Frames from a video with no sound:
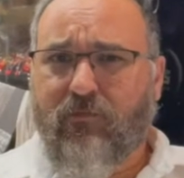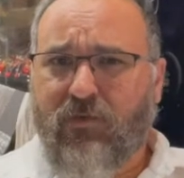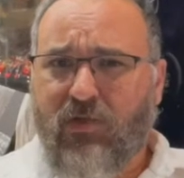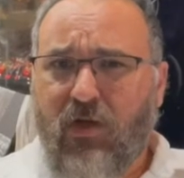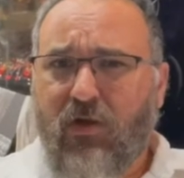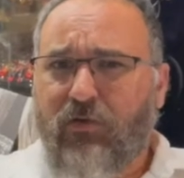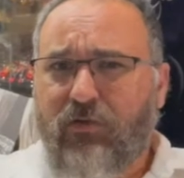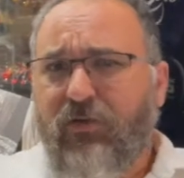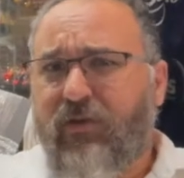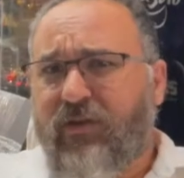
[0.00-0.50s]

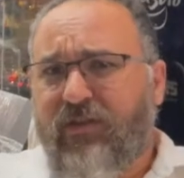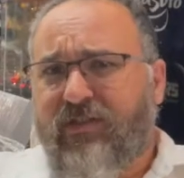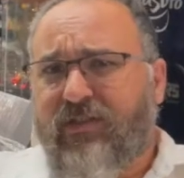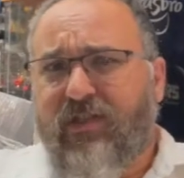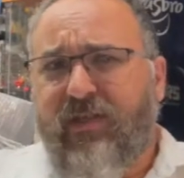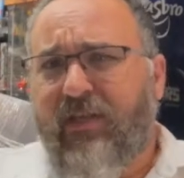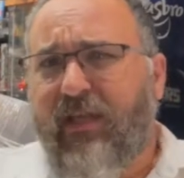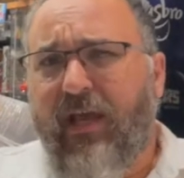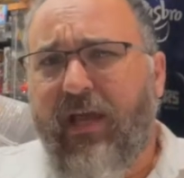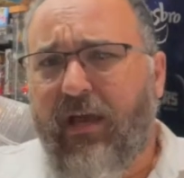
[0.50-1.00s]
Oh, you could
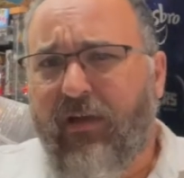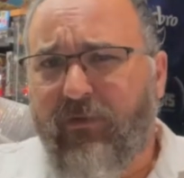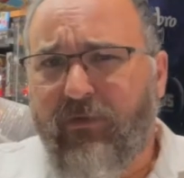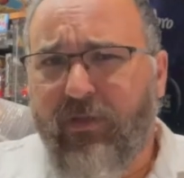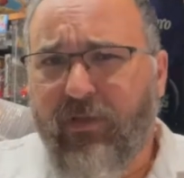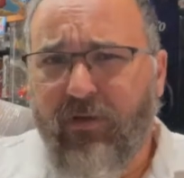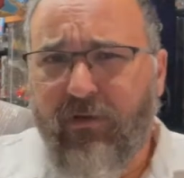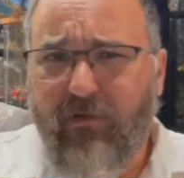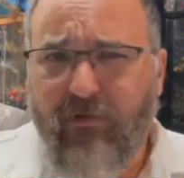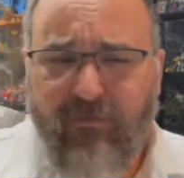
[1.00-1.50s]
say, yeah,
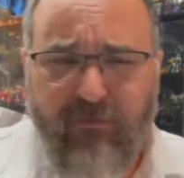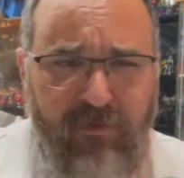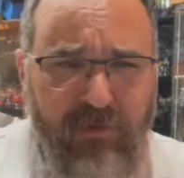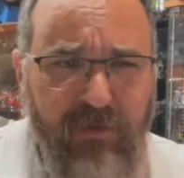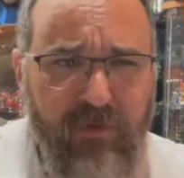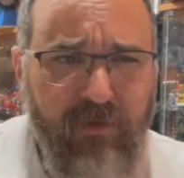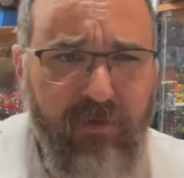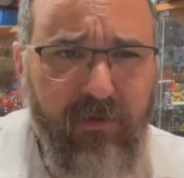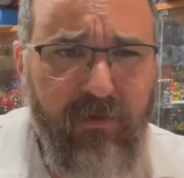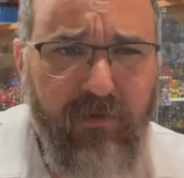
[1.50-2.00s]
you know,
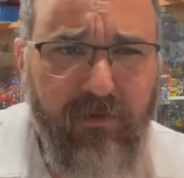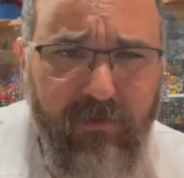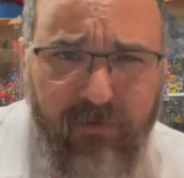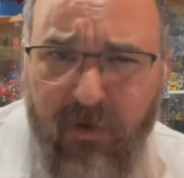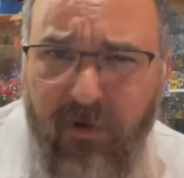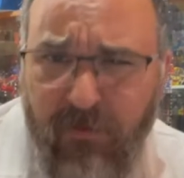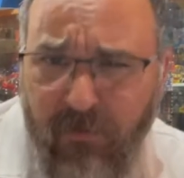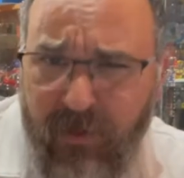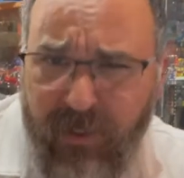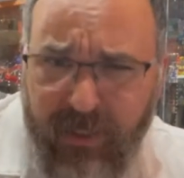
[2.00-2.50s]

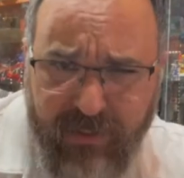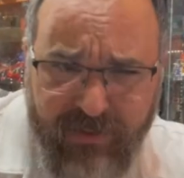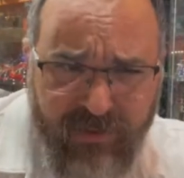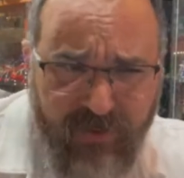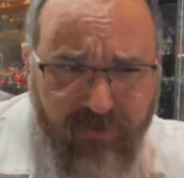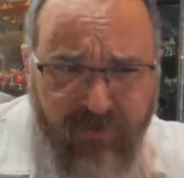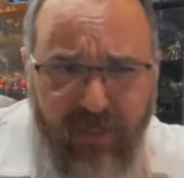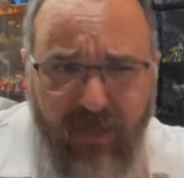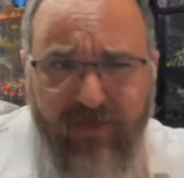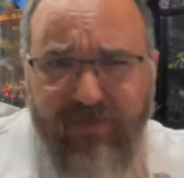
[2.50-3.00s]
oh, we had
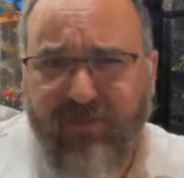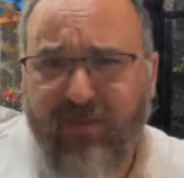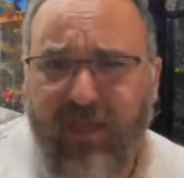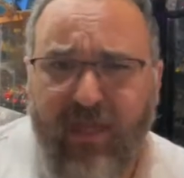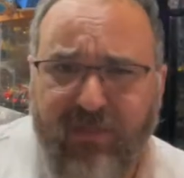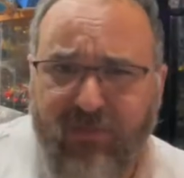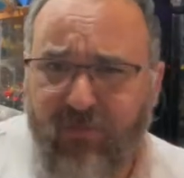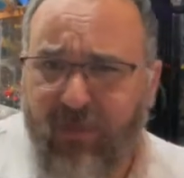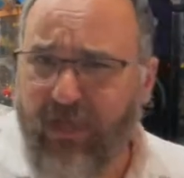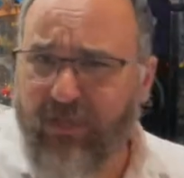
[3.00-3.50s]

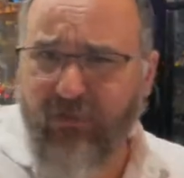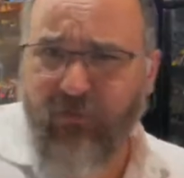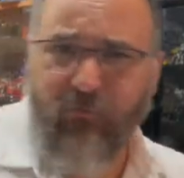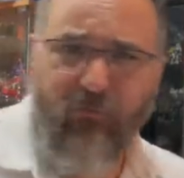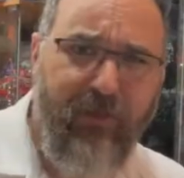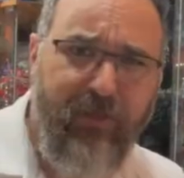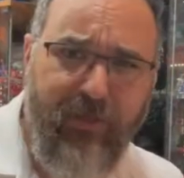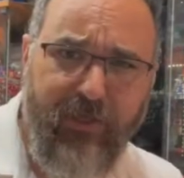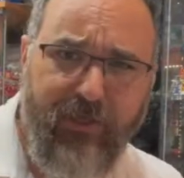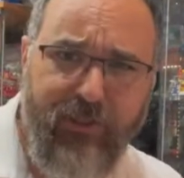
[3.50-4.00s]
2000X, we had the
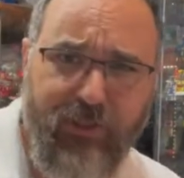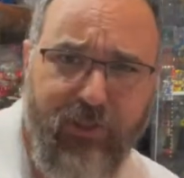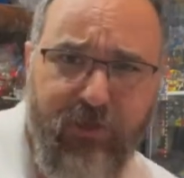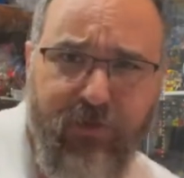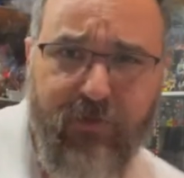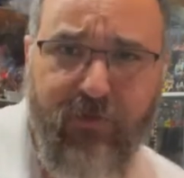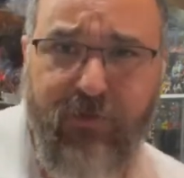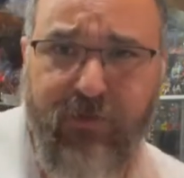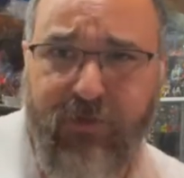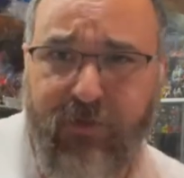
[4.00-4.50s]

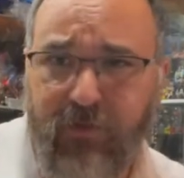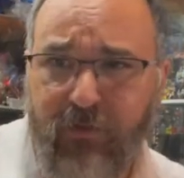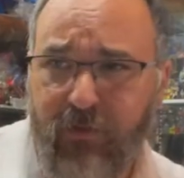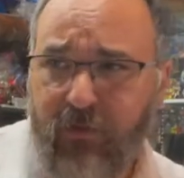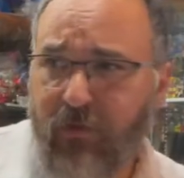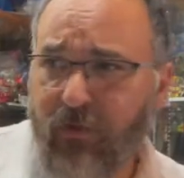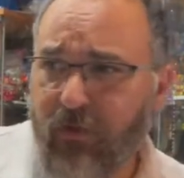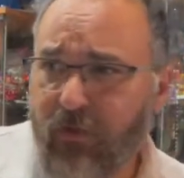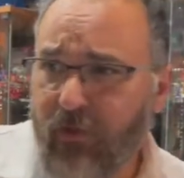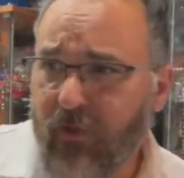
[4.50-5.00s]
reissues,
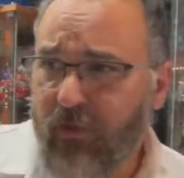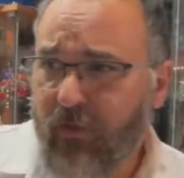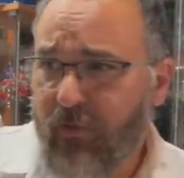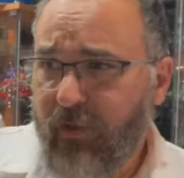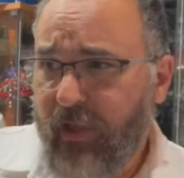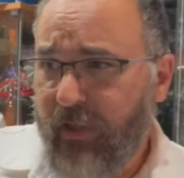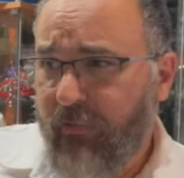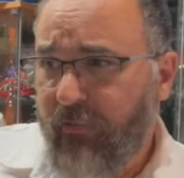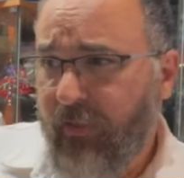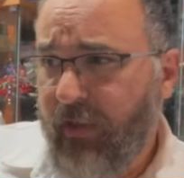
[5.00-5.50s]

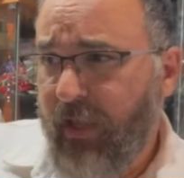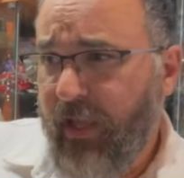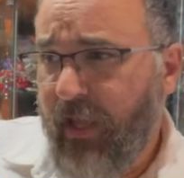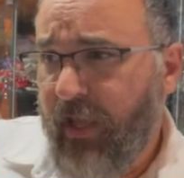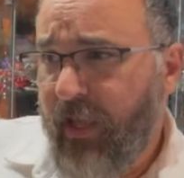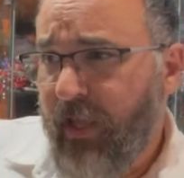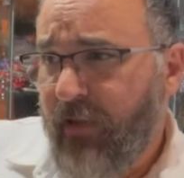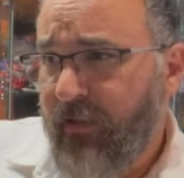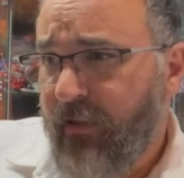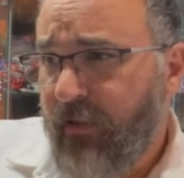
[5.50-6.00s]
we, we
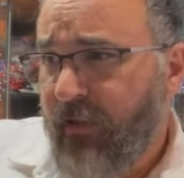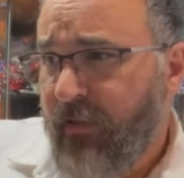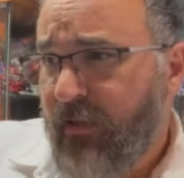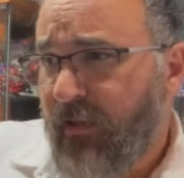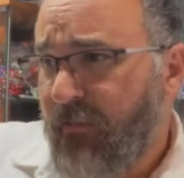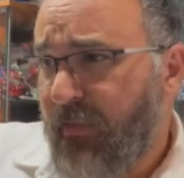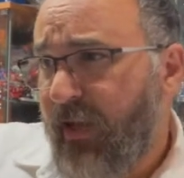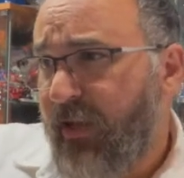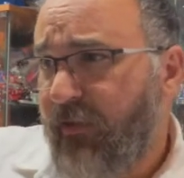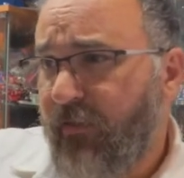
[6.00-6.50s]
had
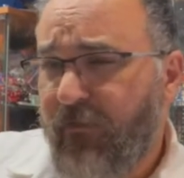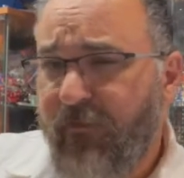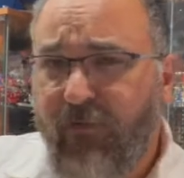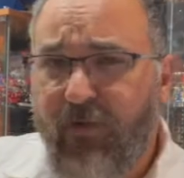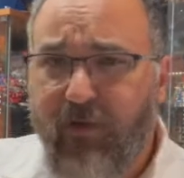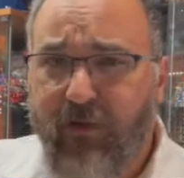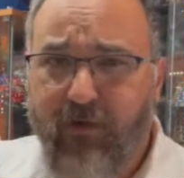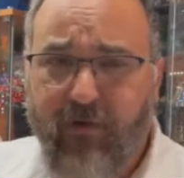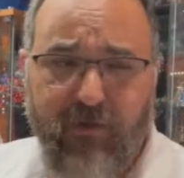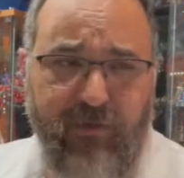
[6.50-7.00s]
the
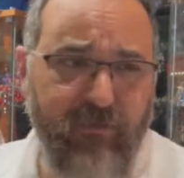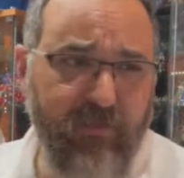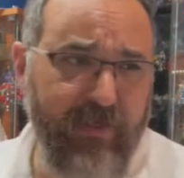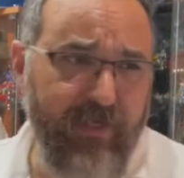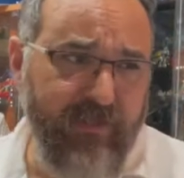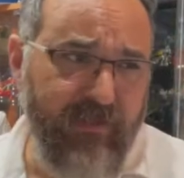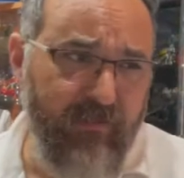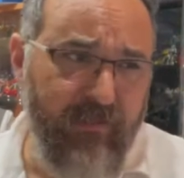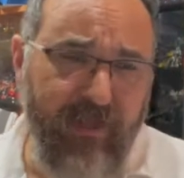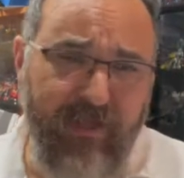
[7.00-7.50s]
microfigures, we
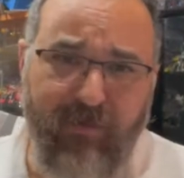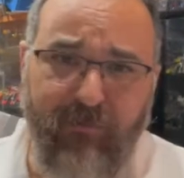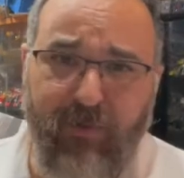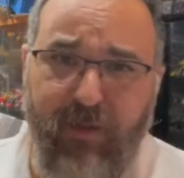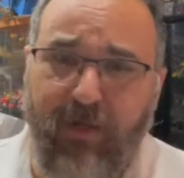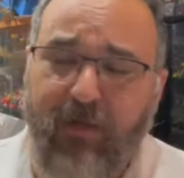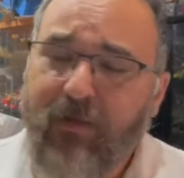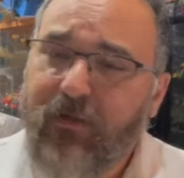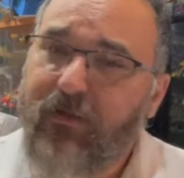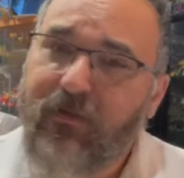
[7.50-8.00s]
got the mega block.